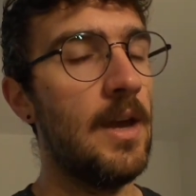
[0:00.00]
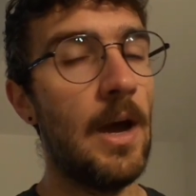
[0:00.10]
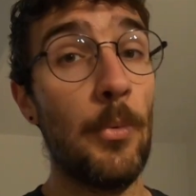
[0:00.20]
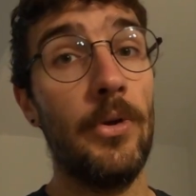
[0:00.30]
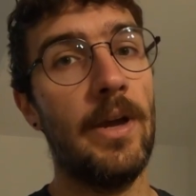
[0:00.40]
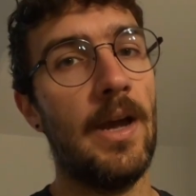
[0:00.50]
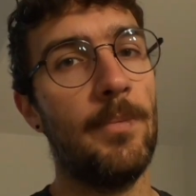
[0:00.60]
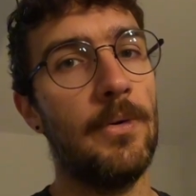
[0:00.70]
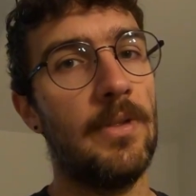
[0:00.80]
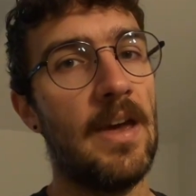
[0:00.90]
I'm really
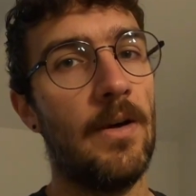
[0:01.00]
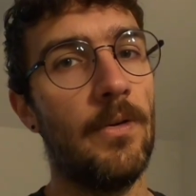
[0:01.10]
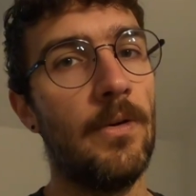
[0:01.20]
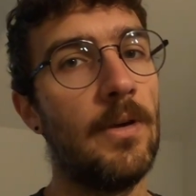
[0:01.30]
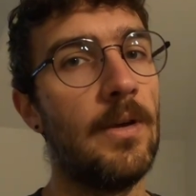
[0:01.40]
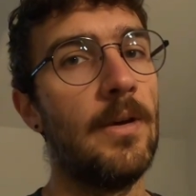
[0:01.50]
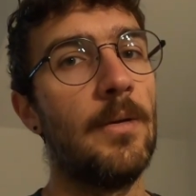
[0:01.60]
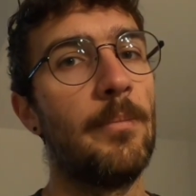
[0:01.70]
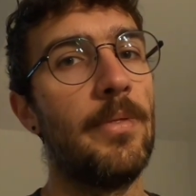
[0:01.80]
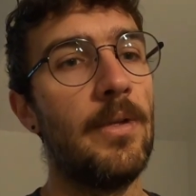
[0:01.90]
happy with how
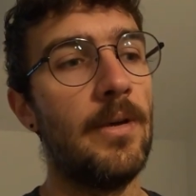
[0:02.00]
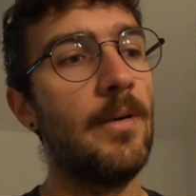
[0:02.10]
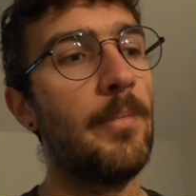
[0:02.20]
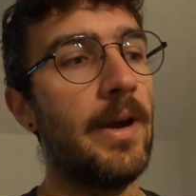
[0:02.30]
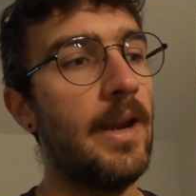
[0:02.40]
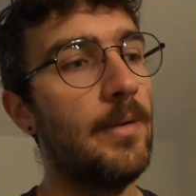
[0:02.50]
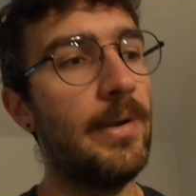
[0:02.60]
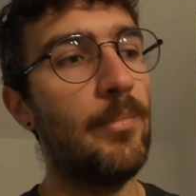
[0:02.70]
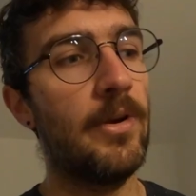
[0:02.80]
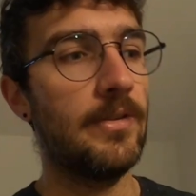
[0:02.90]
my
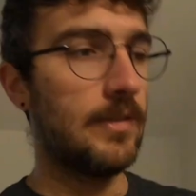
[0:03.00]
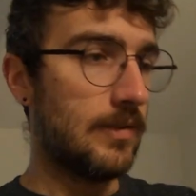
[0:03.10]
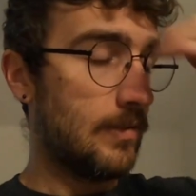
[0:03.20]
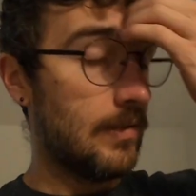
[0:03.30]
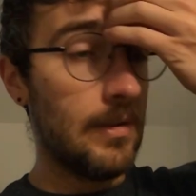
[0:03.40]
handmade presents